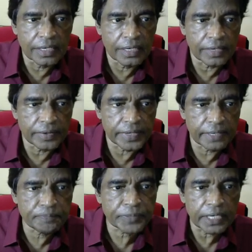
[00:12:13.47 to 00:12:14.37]

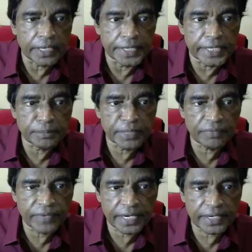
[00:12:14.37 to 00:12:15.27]
Here, determine the
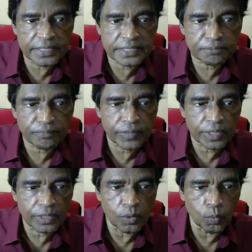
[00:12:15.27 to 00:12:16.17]
factors.
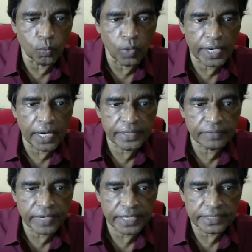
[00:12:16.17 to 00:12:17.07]
What are the
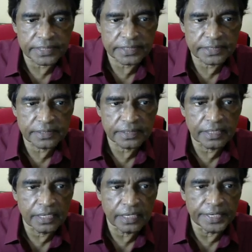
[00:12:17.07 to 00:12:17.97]
factors?
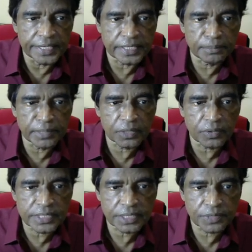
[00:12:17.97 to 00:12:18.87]
Determine the
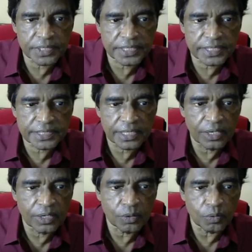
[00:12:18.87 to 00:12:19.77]
consequences.
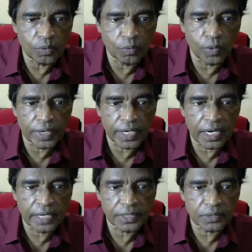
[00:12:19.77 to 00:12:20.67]
What are
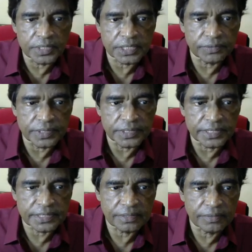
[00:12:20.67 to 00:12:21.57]
the
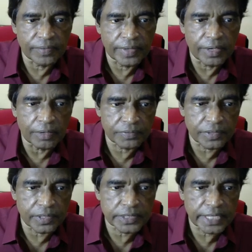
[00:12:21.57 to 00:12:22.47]
consequences? Of
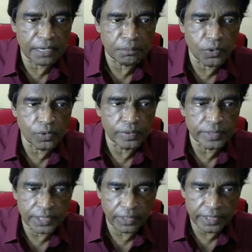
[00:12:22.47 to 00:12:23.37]
course, you can more,
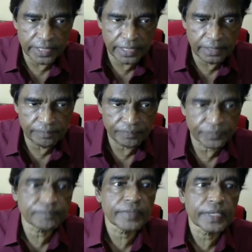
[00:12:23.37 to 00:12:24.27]
because 3
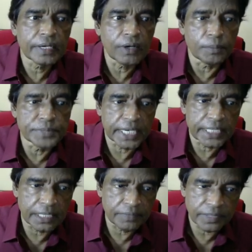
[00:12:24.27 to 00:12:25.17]

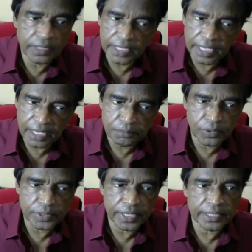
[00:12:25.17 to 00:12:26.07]
objective, you can have more
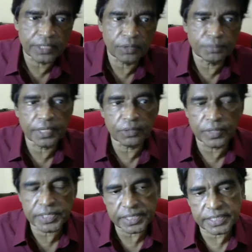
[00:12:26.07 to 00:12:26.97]
than 3
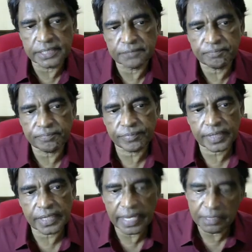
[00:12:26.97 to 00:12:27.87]
questions here
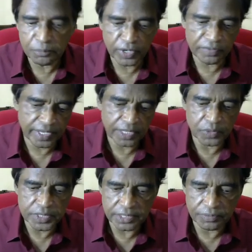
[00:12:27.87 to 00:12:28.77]
and modify the
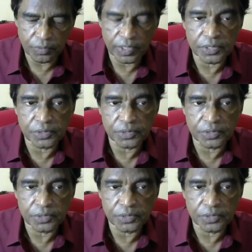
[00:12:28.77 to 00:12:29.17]
question you want to.